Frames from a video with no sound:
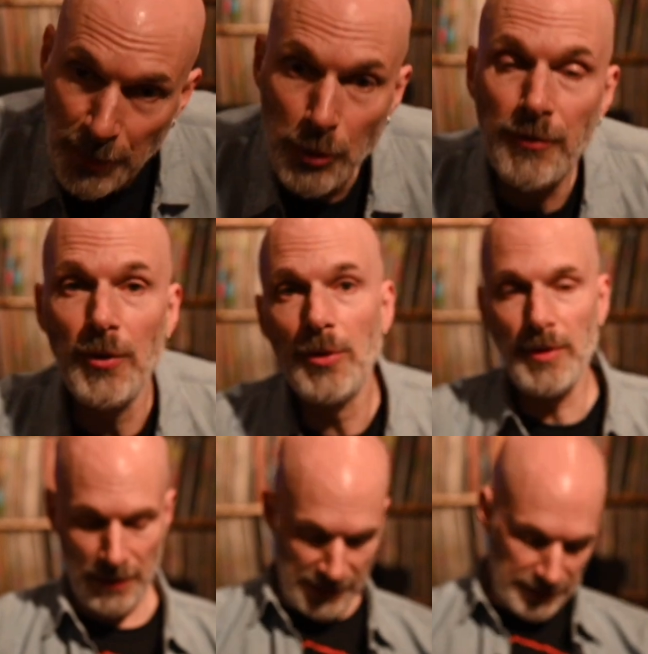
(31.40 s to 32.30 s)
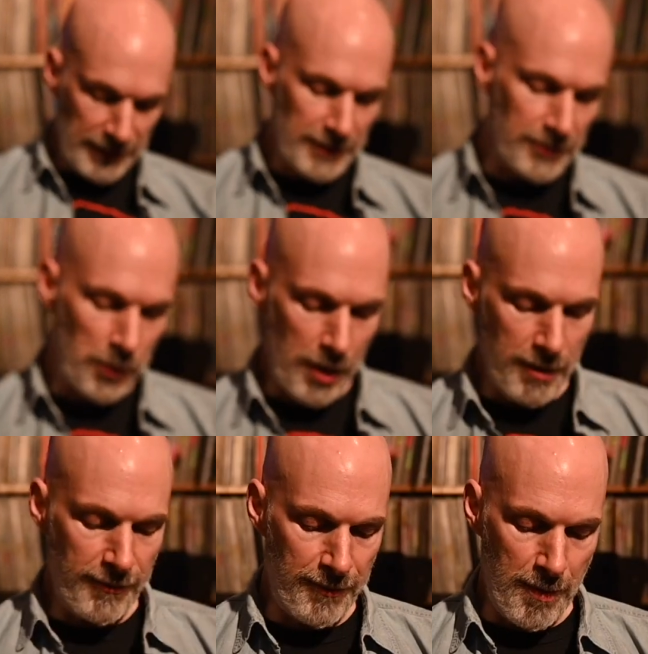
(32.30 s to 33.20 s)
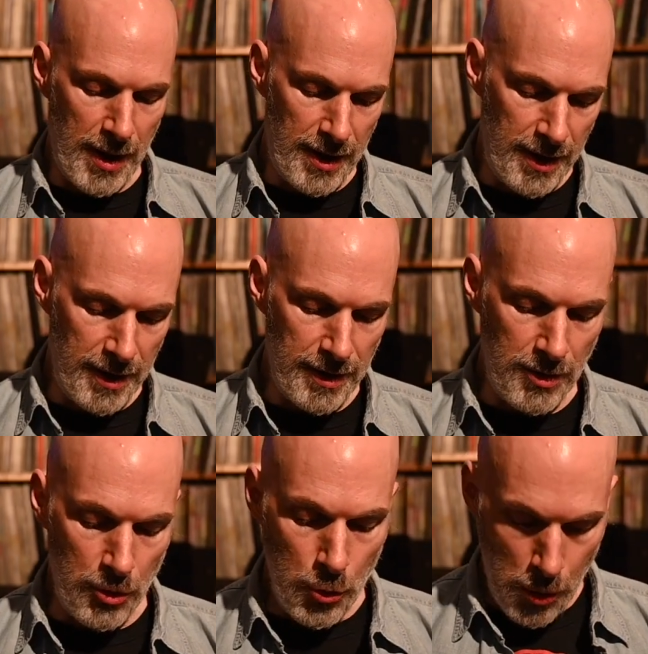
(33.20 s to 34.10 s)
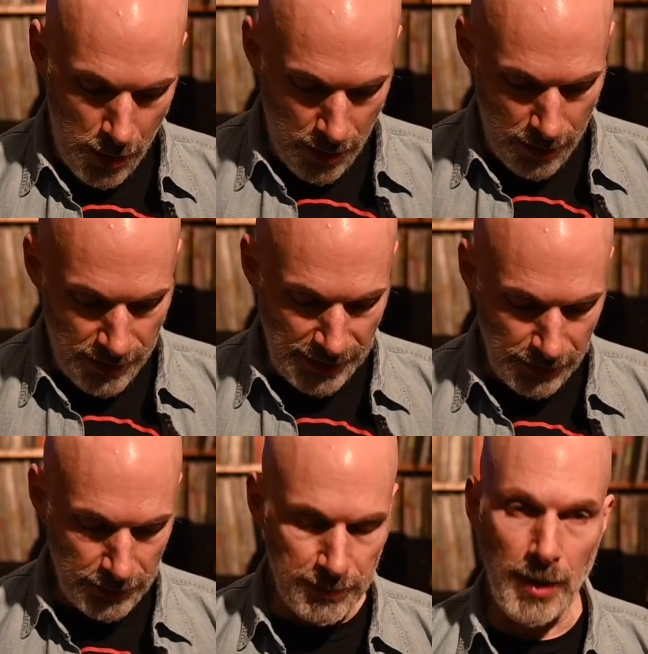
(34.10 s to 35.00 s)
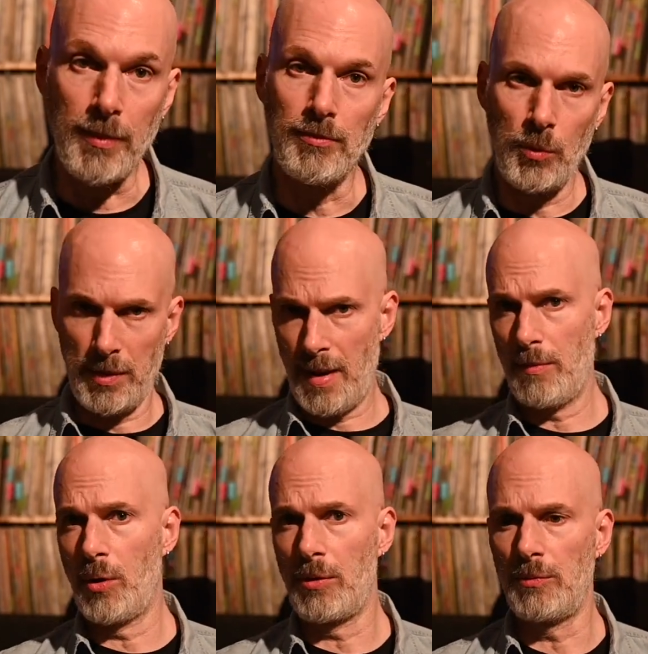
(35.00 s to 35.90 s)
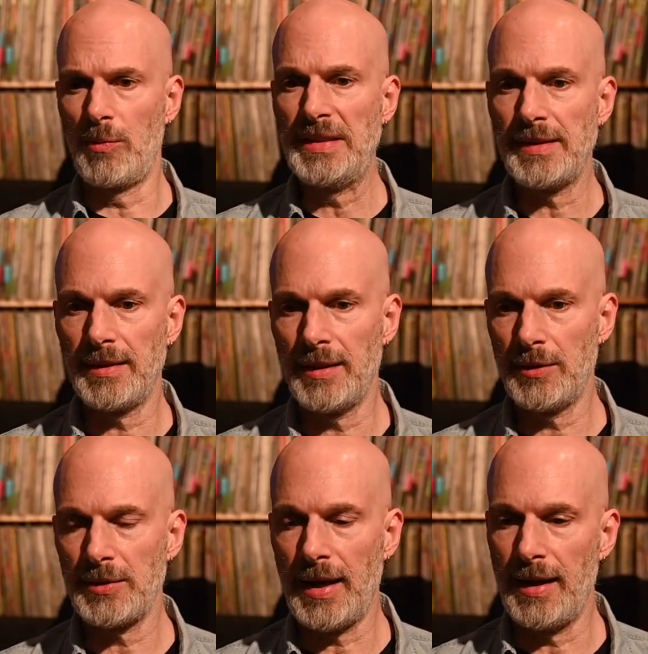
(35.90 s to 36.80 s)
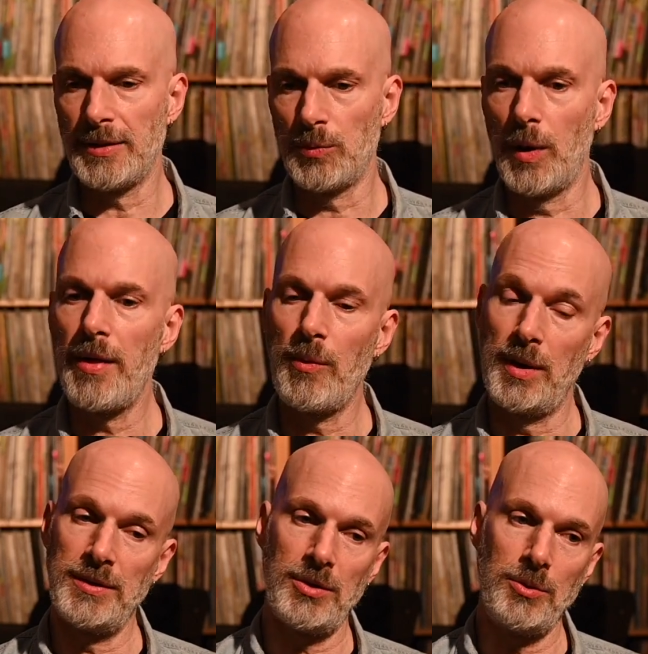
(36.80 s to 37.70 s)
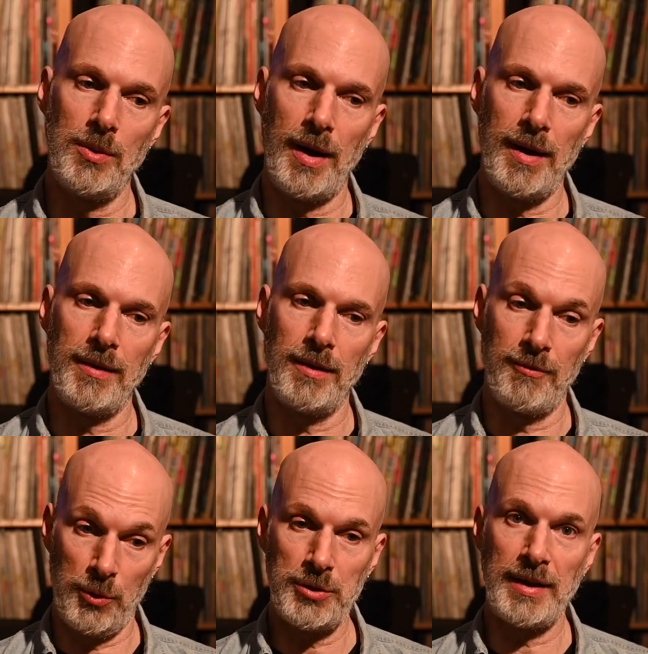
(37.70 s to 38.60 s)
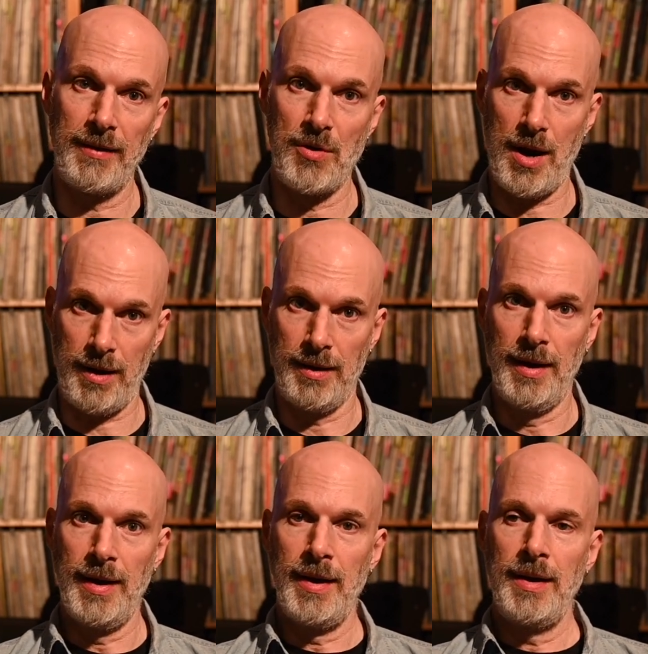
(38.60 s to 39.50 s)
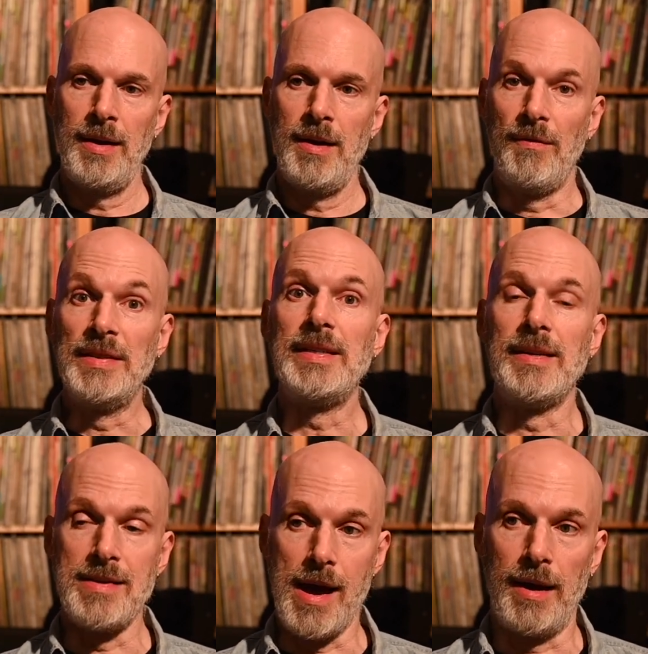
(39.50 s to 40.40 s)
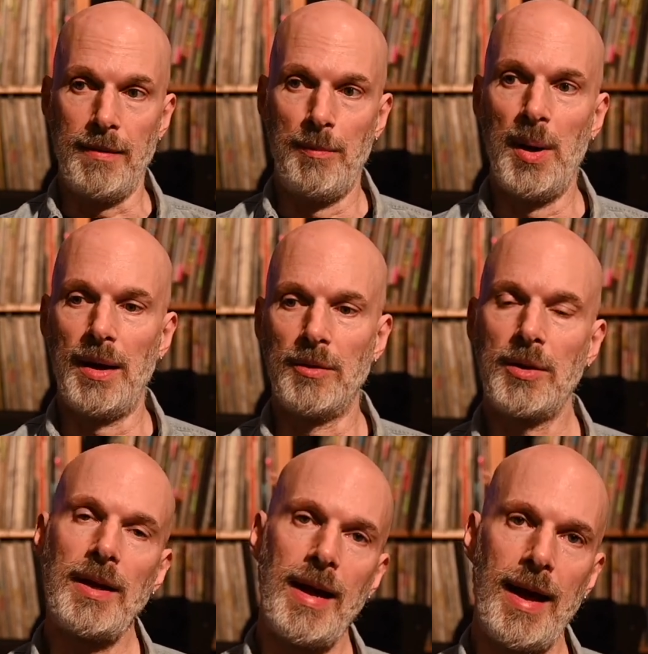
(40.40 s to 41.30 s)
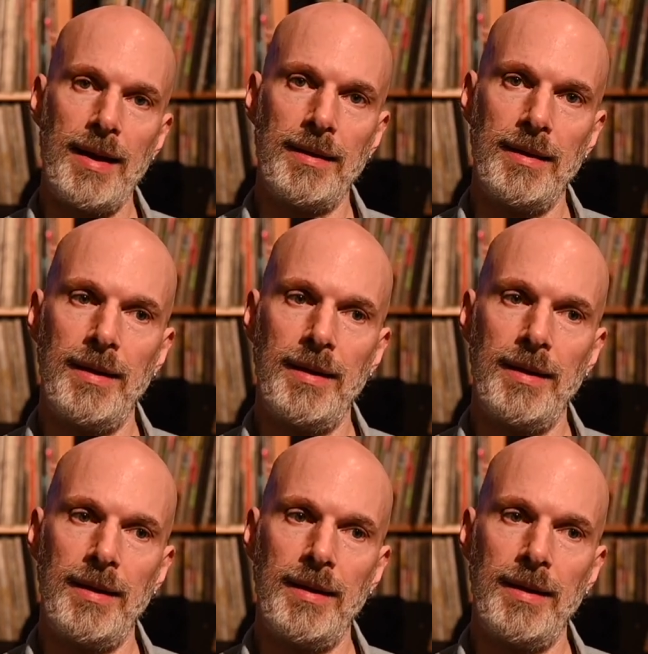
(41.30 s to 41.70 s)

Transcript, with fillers: beautiful. This is one of my newer dealers, my one of my more recent dealers, and it's one of the ones who I unfortunately have not visited yet. But looking at it,